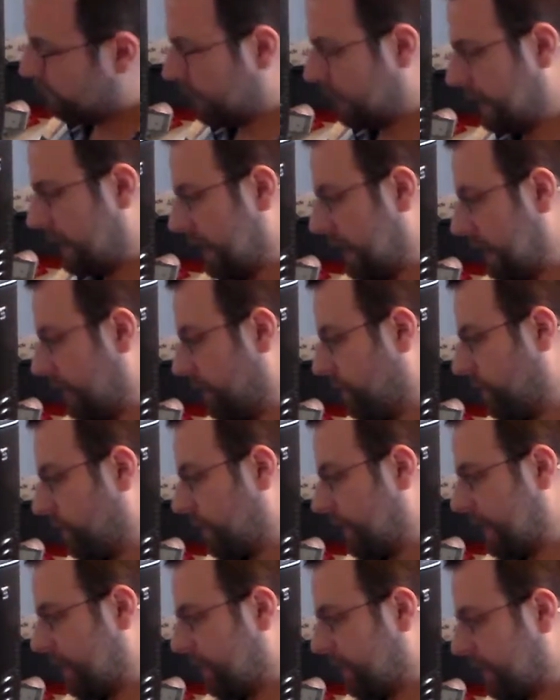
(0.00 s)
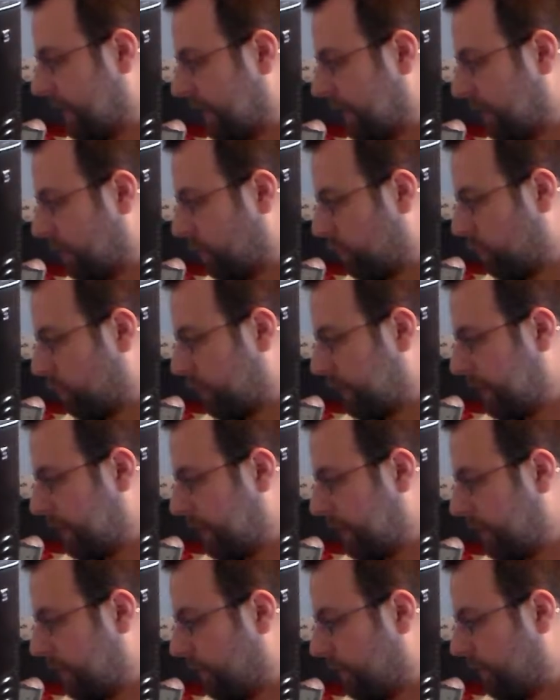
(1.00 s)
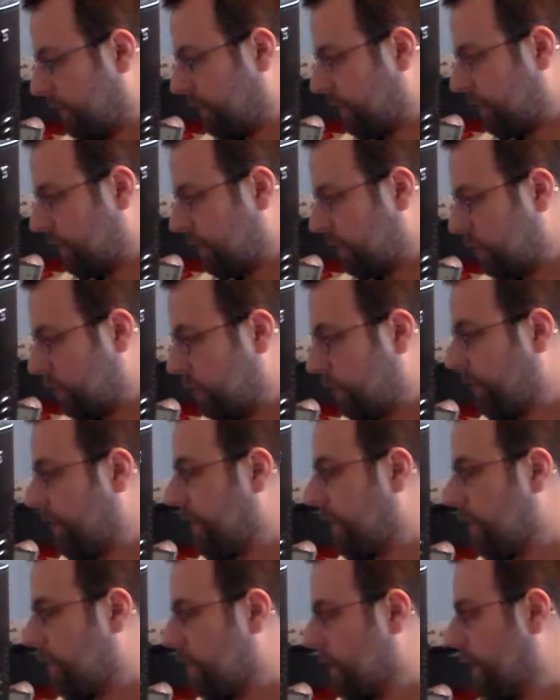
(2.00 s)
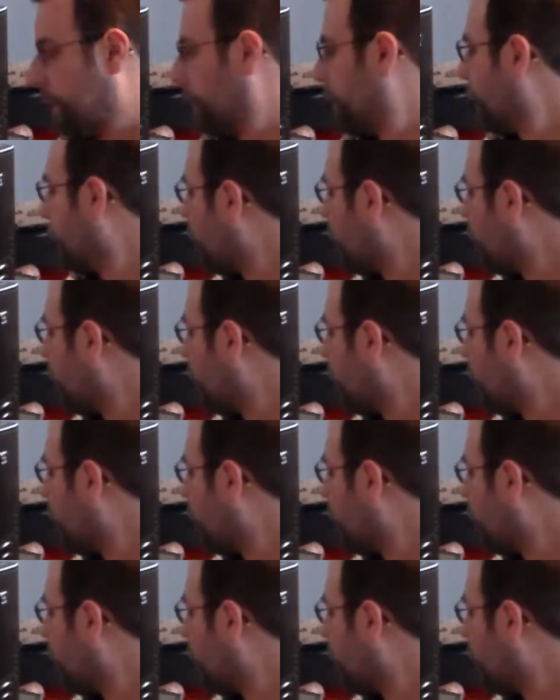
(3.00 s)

Okay, so that's like a really slow Celeron